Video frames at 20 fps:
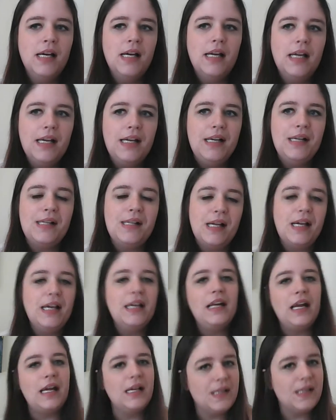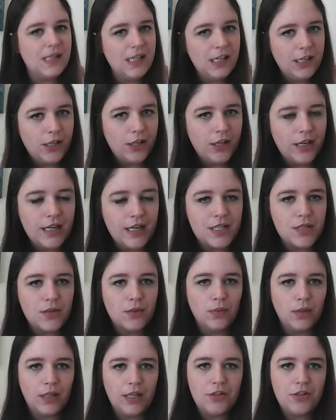is in a secret
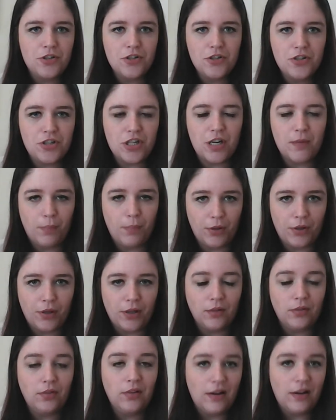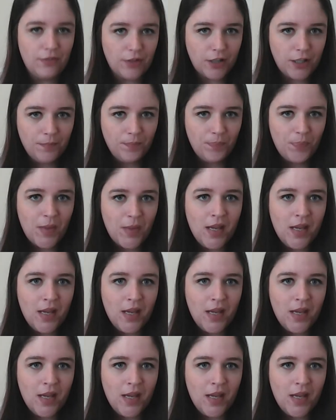relationship with her lover.